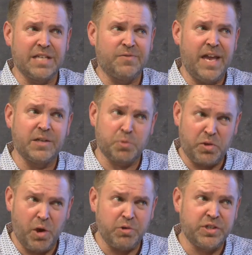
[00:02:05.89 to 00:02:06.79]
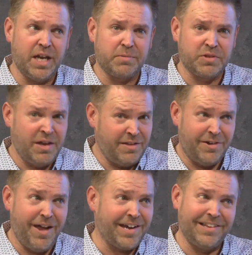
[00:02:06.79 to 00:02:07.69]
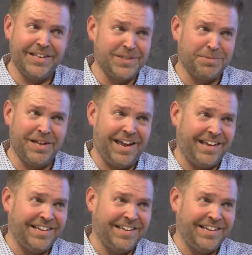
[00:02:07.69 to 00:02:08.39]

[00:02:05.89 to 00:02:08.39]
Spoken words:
Vegas with no chips. They're not going to let you play.